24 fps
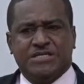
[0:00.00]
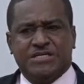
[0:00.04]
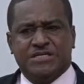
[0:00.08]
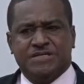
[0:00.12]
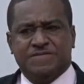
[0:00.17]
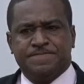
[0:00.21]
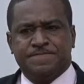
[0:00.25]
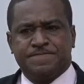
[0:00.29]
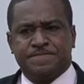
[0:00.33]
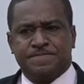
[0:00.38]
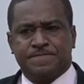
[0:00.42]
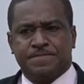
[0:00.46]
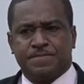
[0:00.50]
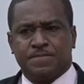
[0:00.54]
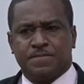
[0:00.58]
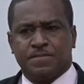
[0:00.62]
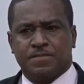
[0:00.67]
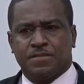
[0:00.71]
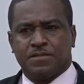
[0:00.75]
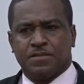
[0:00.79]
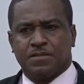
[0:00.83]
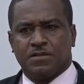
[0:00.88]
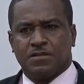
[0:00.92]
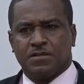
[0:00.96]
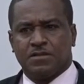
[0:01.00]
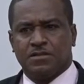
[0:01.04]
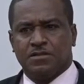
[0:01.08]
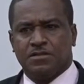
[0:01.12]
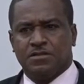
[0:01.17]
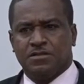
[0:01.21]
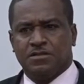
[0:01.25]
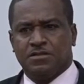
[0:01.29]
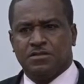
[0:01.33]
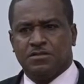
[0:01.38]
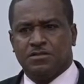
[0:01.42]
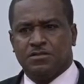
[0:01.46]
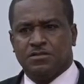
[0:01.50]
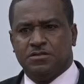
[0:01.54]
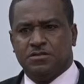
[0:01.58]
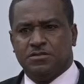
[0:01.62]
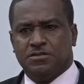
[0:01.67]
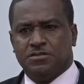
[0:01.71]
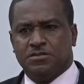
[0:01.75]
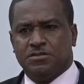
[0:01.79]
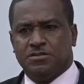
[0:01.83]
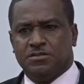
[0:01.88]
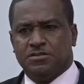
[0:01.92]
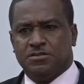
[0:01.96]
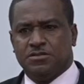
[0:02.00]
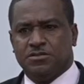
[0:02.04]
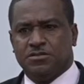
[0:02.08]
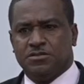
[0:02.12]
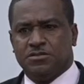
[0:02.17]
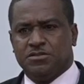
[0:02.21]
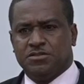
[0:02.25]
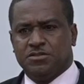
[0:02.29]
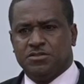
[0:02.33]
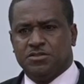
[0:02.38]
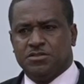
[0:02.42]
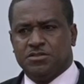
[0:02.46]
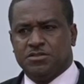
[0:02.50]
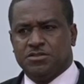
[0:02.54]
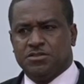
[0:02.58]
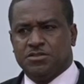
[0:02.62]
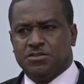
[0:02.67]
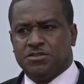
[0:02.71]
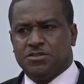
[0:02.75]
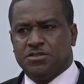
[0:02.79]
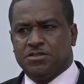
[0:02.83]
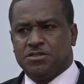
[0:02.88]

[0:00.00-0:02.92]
(silence)